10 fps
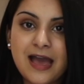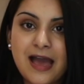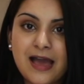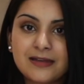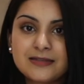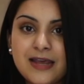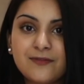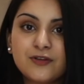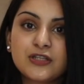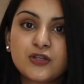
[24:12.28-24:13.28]
and
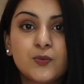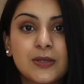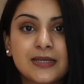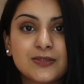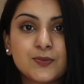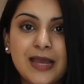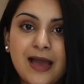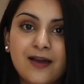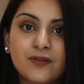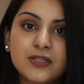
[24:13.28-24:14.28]
every 2 weeks we
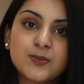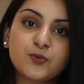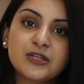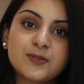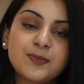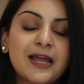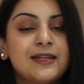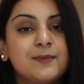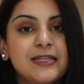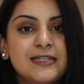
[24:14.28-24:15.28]
have a sprint
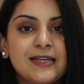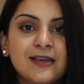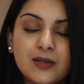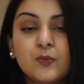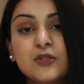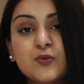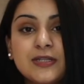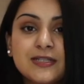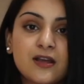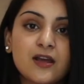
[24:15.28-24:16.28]
planning meeting in which we
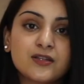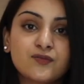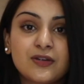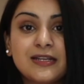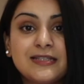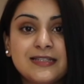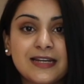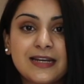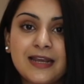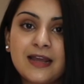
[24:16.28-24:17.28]
discuss
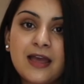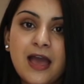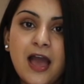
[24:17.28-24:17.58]
realistically